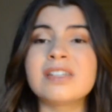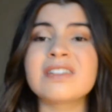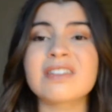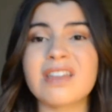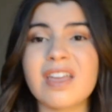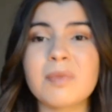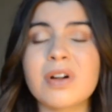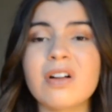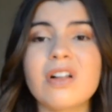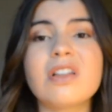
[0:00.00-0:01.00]

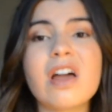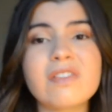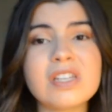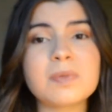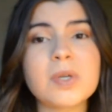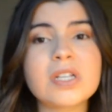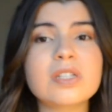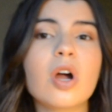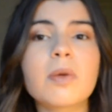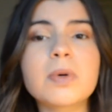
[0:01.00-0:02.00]
Disclaimer, a lot of these
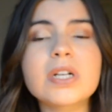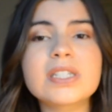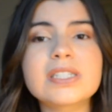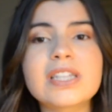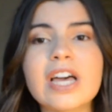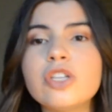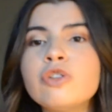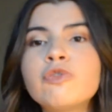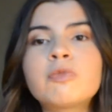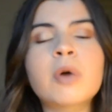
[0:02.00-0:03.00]
books are books that
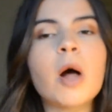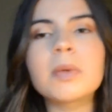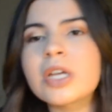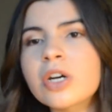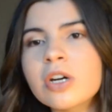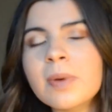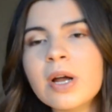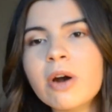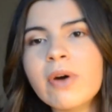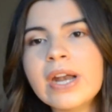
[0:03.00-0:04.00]
you've probably heard
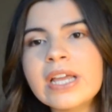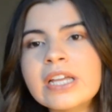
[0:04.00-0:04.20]
about already.